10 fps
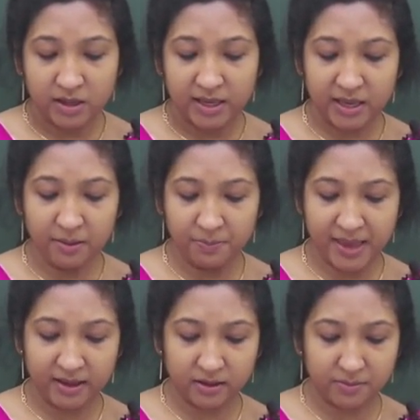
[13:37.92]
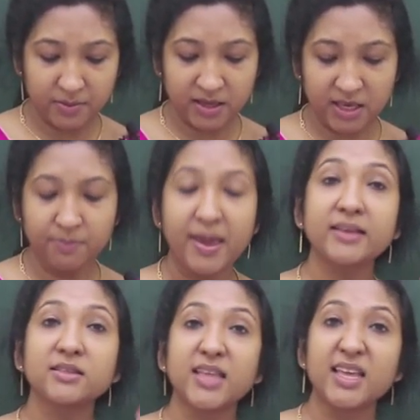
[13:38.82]
he
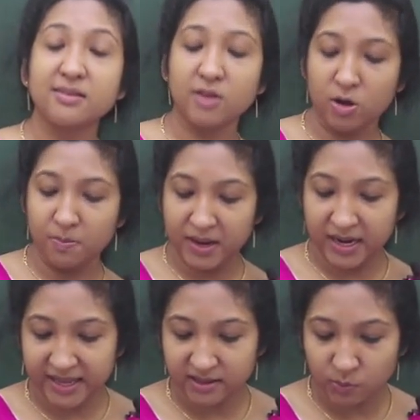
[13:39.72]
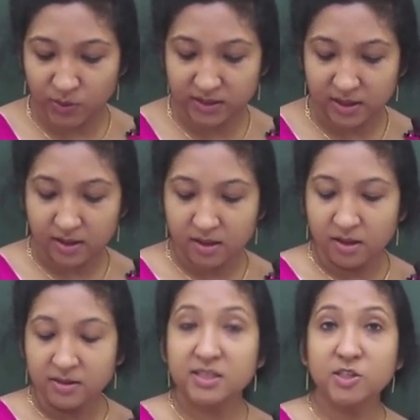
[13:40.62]
makes things or buildings with
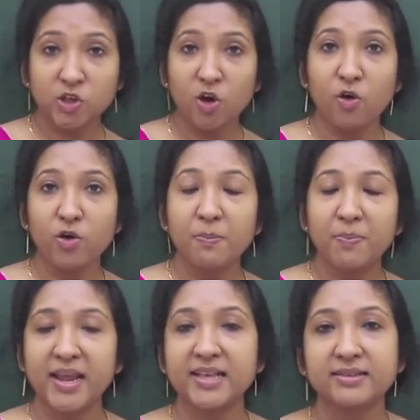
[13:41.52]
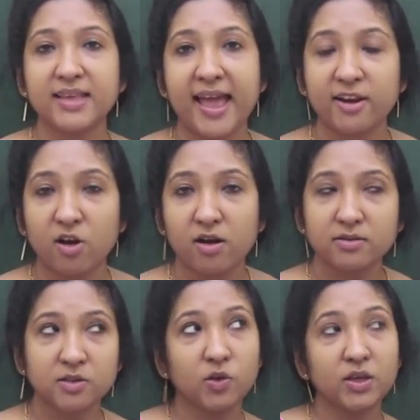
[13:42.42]
stone, bricks and
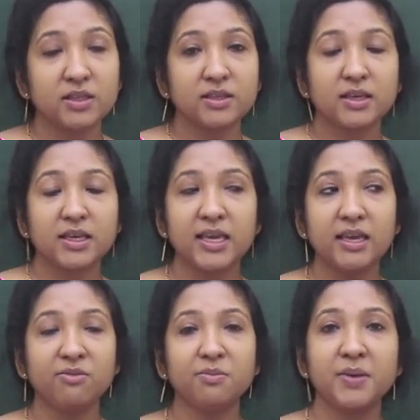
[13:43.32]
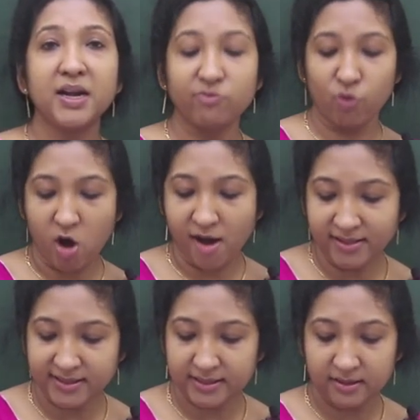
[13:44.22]
all. So he build
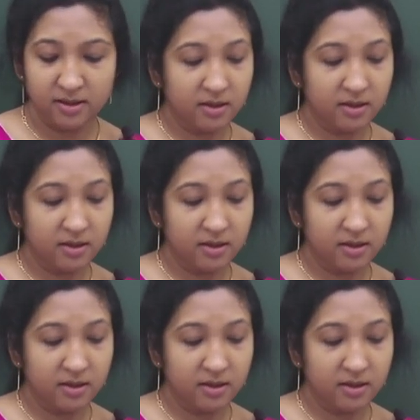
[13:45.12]
walls,